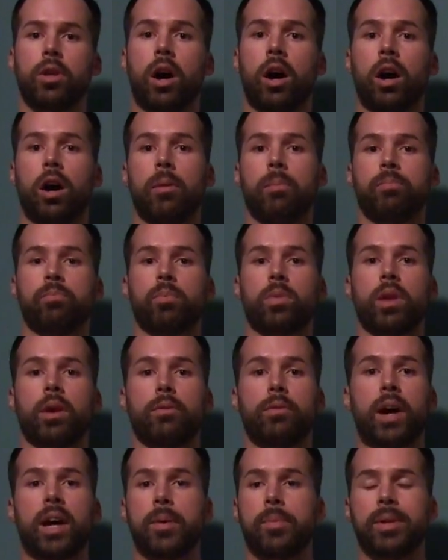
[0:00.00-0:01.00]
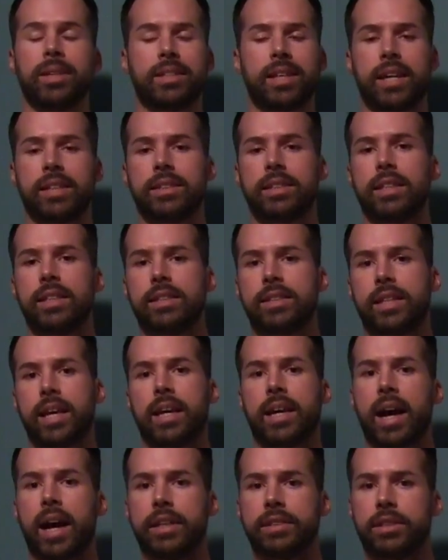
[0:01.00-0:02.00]
volume and intensity
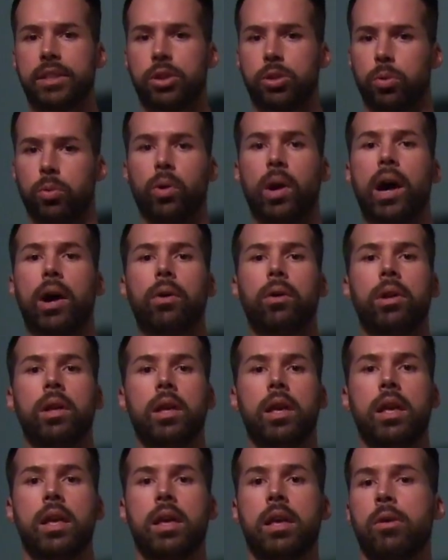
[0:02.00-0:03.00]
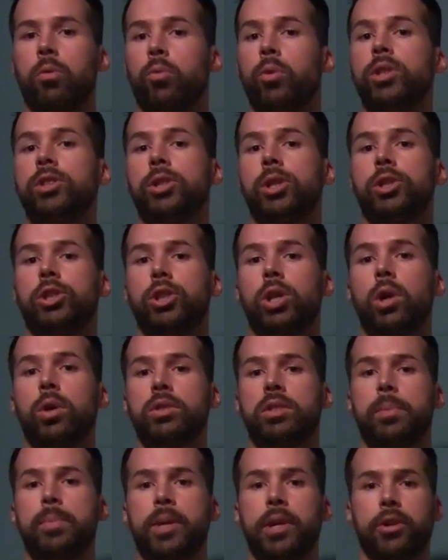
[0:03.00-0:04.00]
stay constant throughout. Research shows that